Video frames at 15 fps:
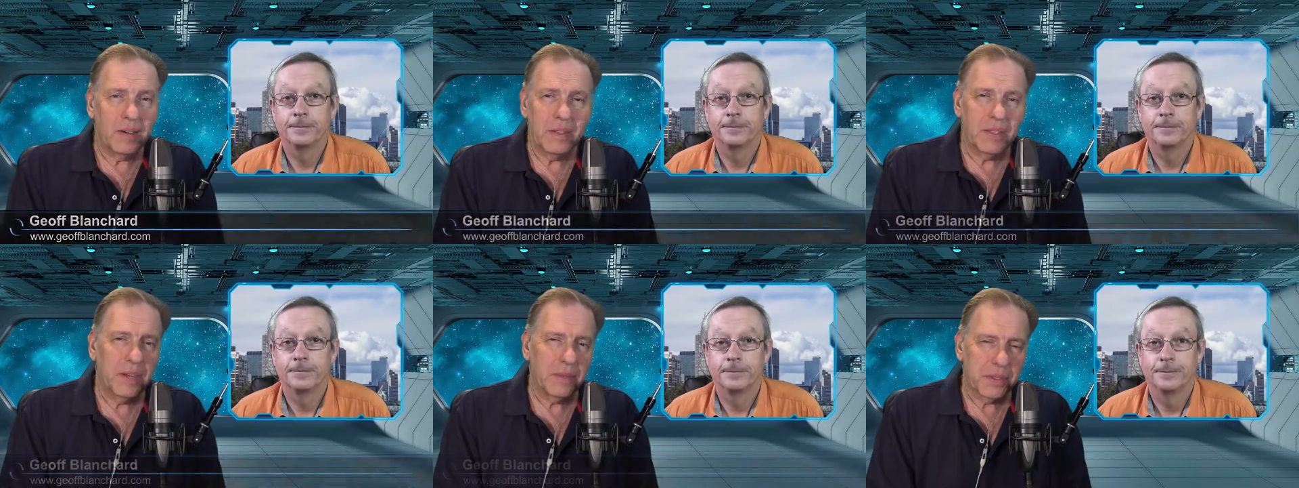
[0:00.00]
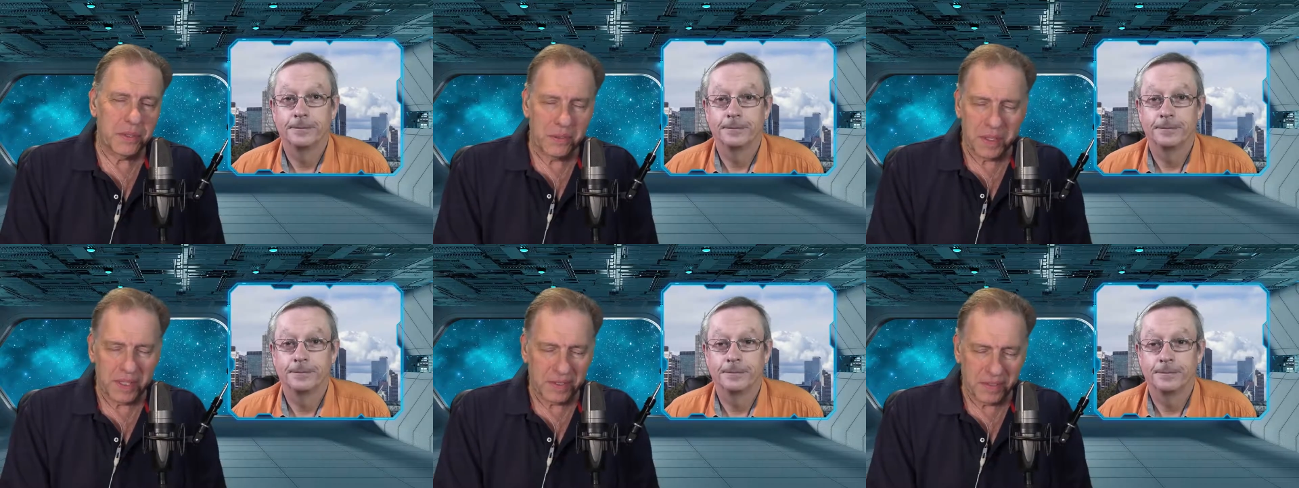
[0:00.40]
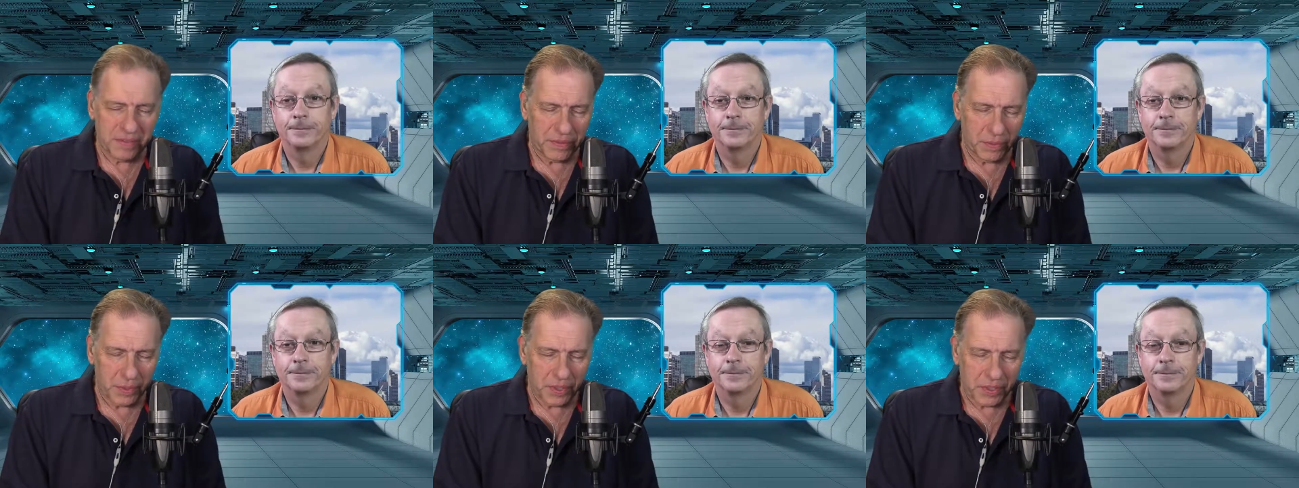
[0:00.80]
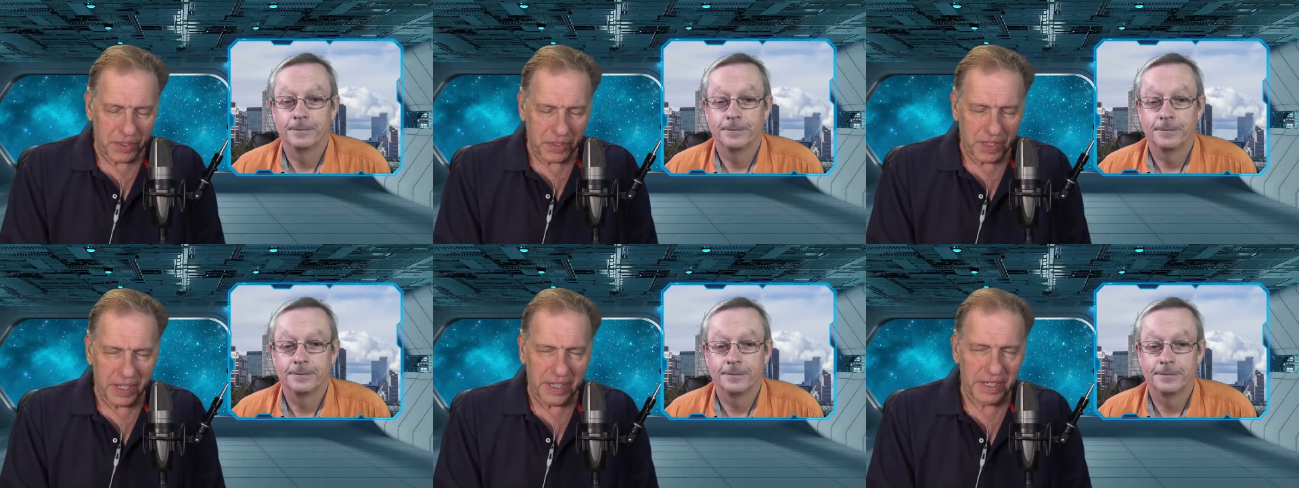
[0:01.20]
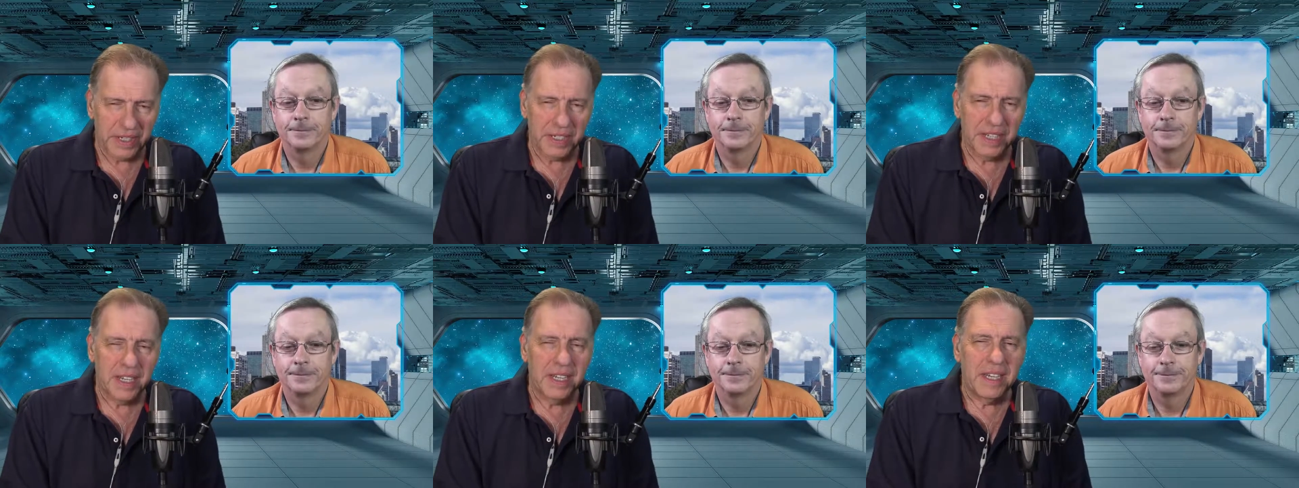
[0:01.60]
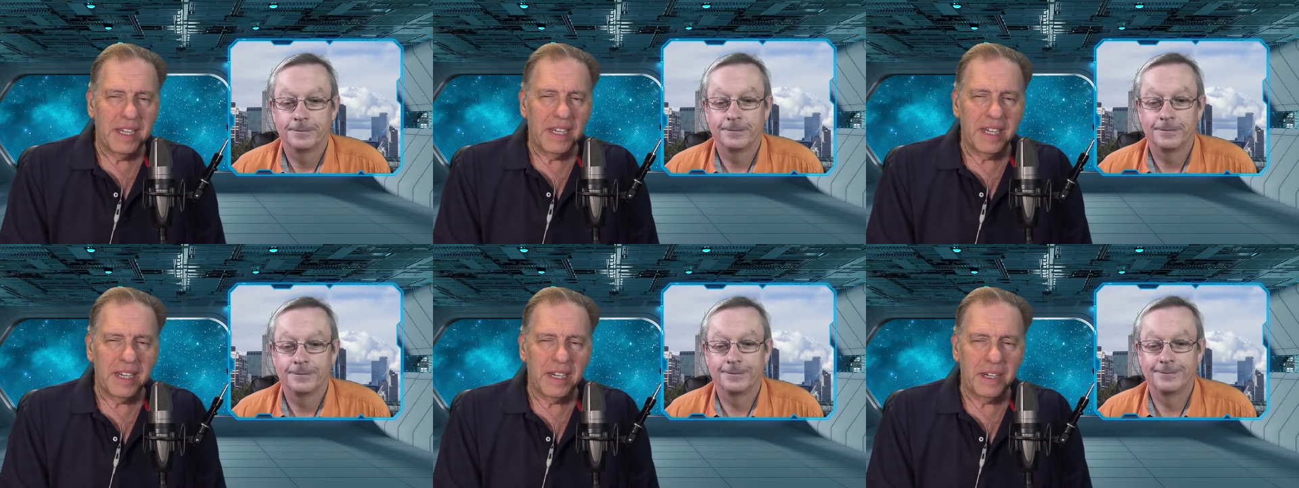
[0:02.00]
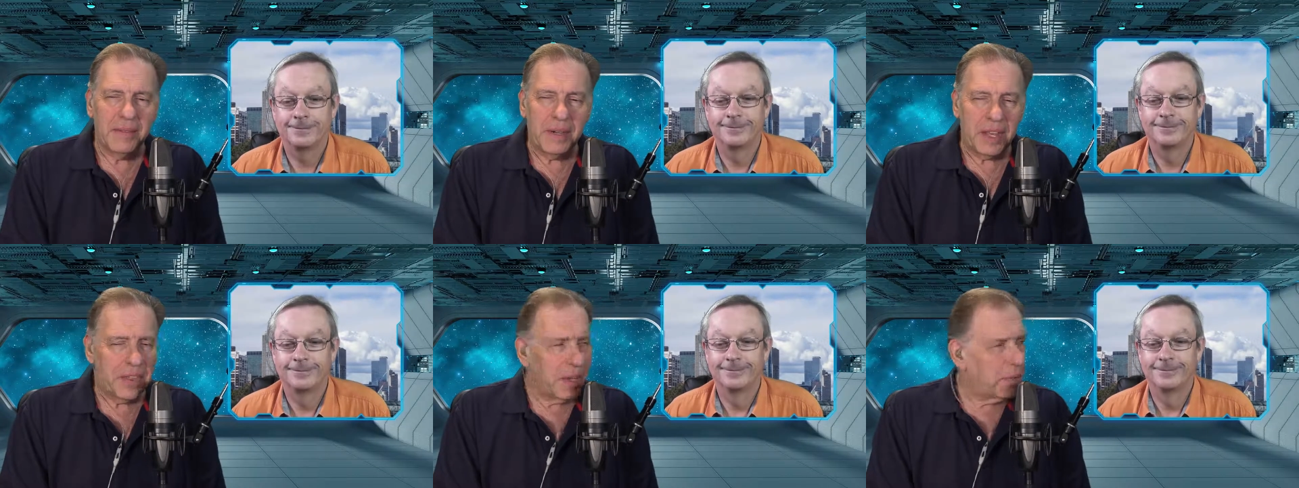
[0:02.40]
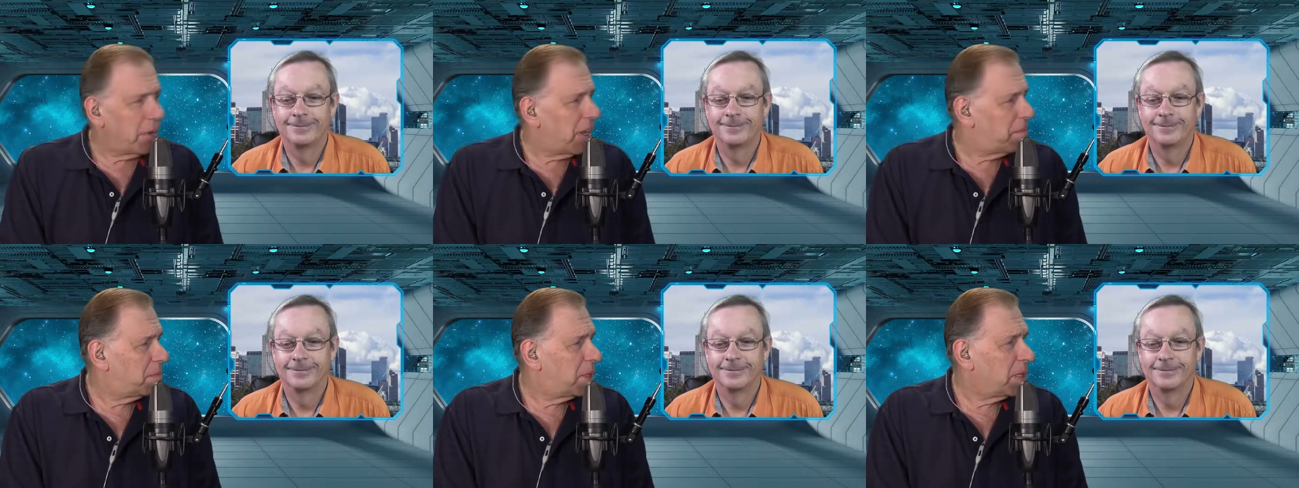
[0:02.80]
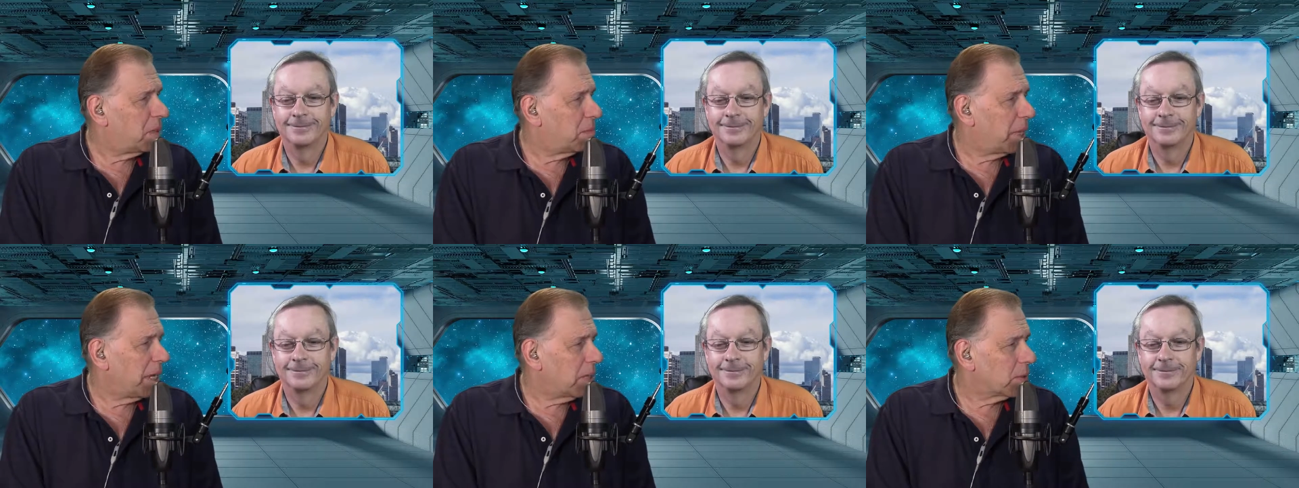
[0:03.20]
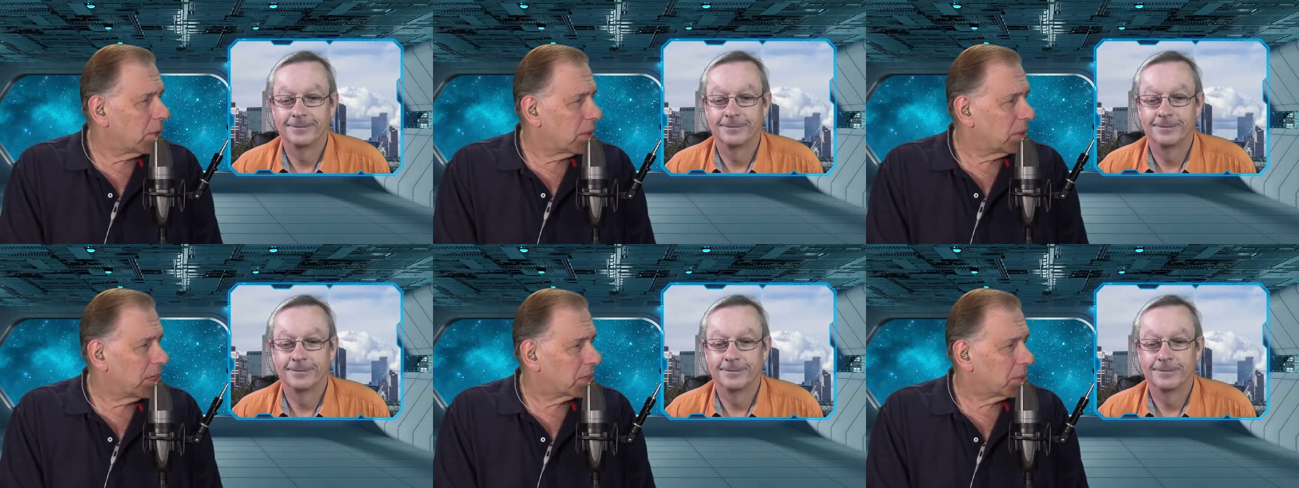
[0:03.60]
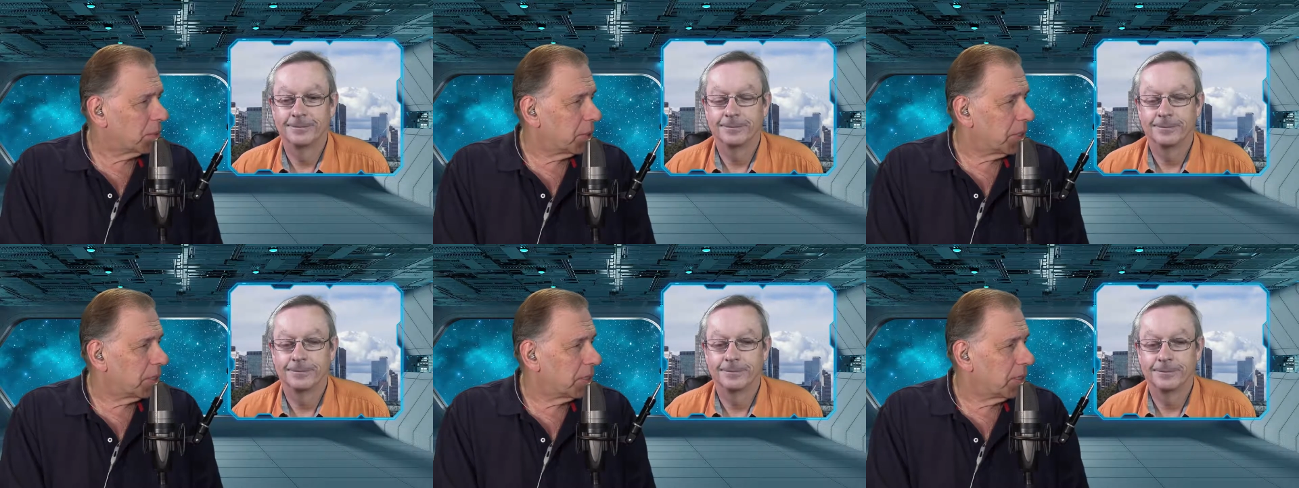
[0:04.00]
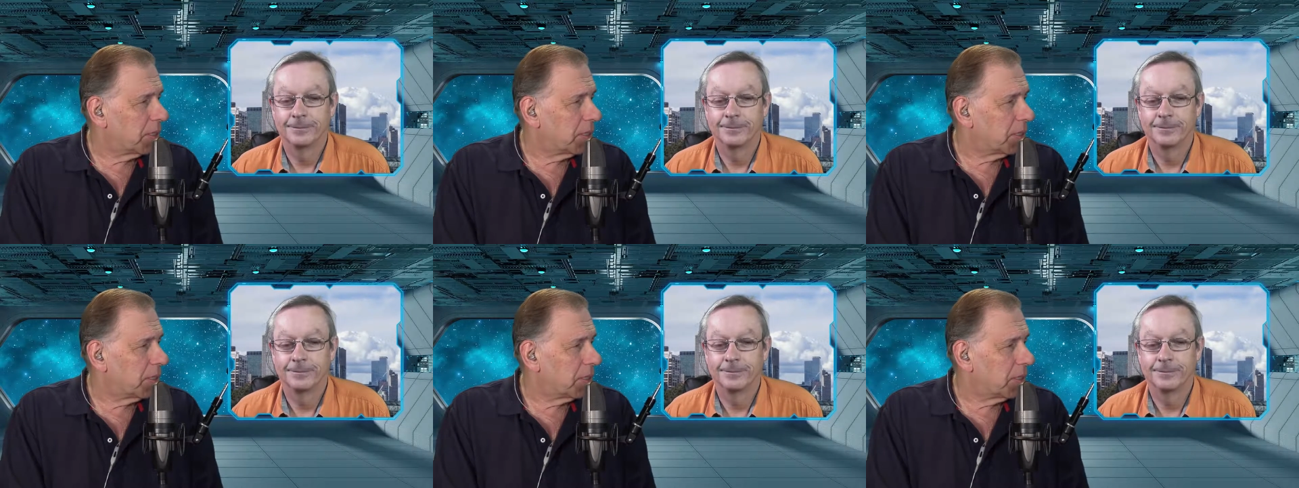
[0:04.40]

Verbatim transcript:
Speaker 1: that's foolish. And I think we have Peter Baker on next week.